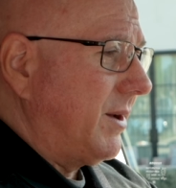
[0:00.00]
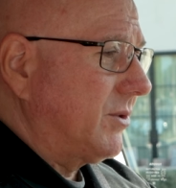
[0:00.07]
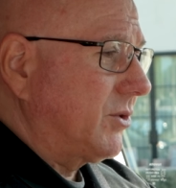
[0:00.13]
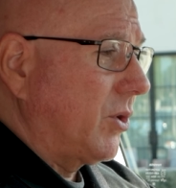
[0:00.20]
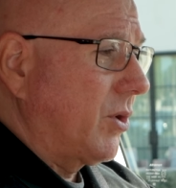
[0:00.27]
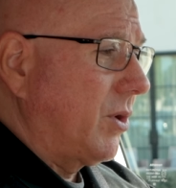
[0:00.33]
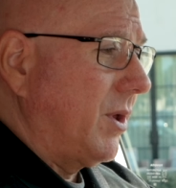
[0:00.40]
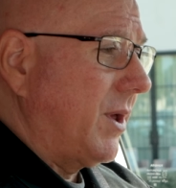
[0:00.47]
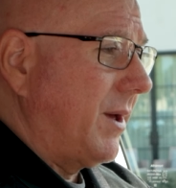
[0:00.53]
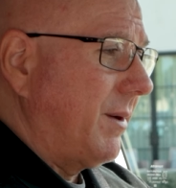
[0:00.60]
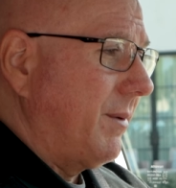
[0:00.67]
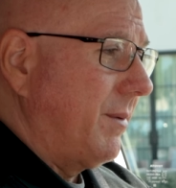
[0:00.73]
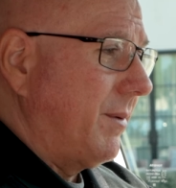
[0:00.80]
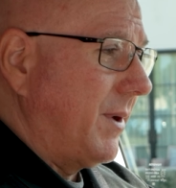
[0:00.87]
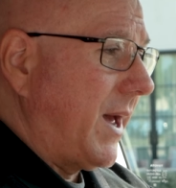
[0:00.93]
total
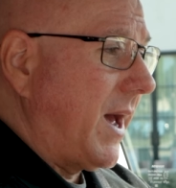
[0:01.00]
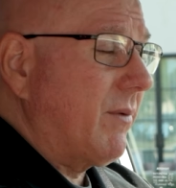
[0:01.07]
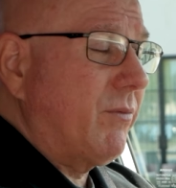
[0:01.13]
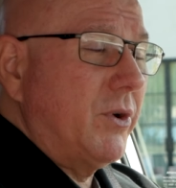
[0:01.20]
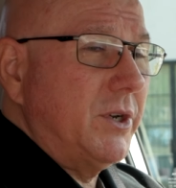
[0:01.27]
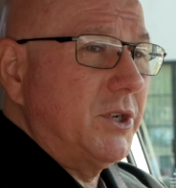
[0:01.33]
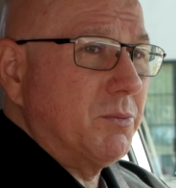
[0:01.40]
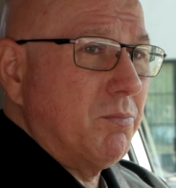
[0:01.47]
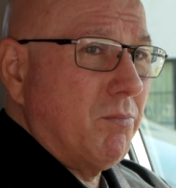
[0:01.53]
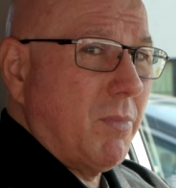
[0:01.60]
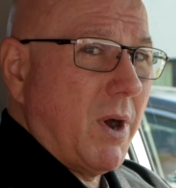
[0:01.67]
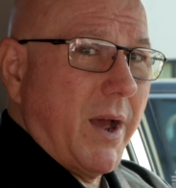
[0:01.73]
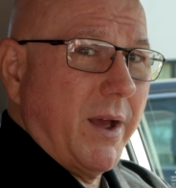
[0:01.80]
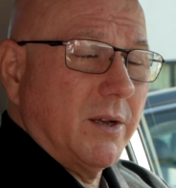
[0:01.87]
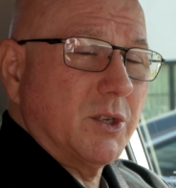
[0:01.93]
average
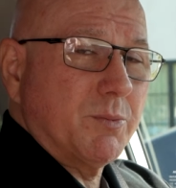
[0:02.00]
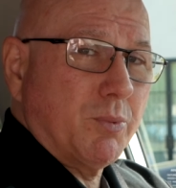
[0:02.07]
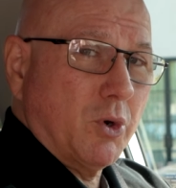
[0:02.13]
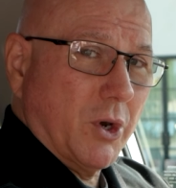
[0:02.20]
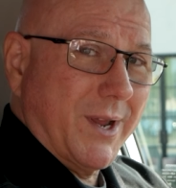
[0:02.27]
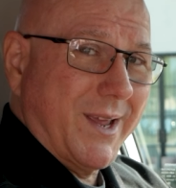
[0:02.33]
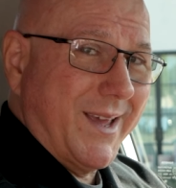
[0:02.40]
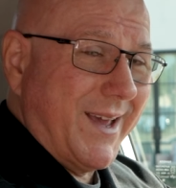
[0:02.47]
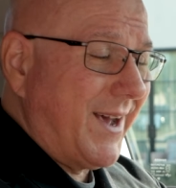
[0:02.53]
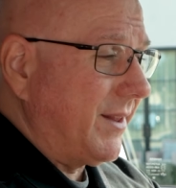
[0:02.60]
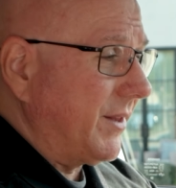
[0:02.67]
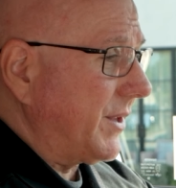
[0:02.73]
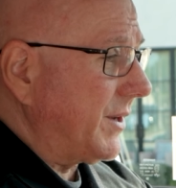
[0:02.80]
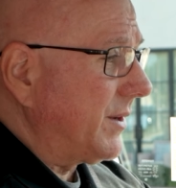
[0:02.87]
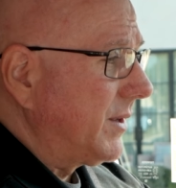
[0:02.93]
miles per
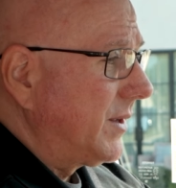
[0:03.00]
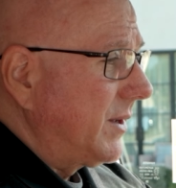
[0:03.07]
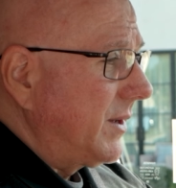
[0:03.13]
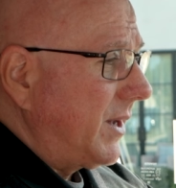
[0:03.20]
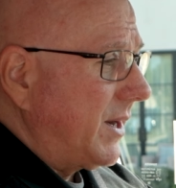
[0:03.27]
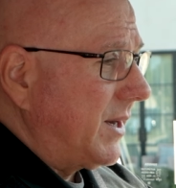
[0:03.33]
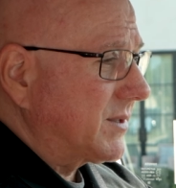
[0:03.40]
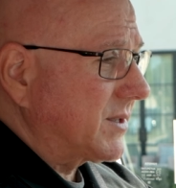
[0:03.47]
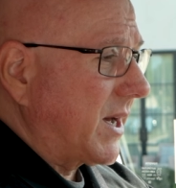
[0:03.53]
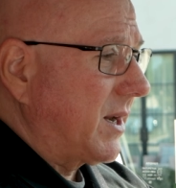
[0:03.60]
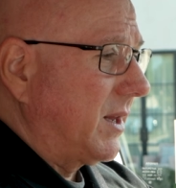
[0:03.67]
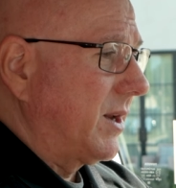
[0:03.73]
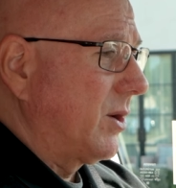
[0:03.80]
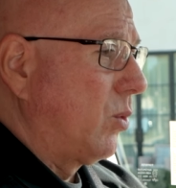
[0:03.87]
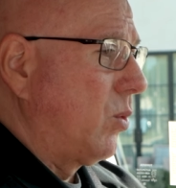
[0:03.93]
gallon, and it's got a little